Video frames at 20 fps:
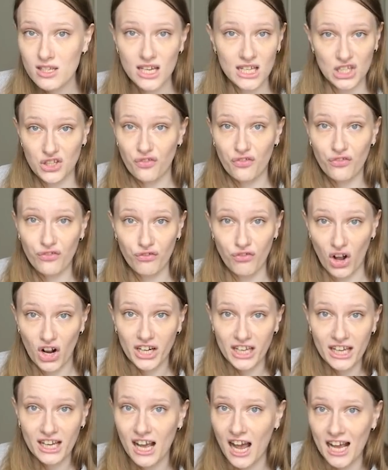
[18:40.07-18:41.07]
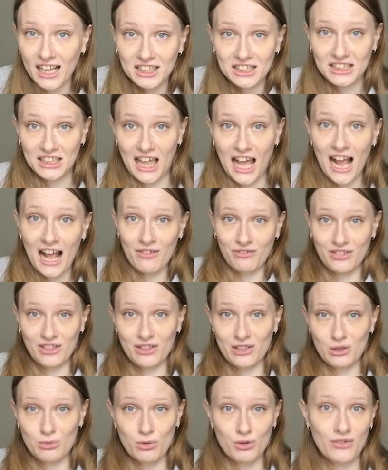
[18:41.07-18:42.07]
It's funny. I laughed in
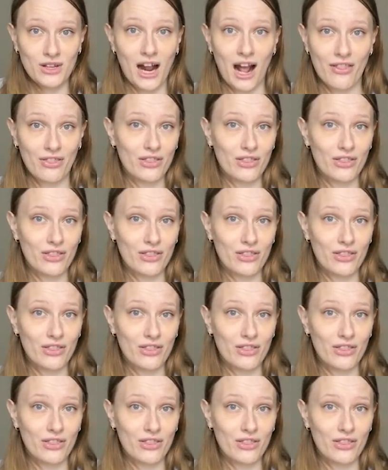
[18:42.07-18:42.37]
this movie.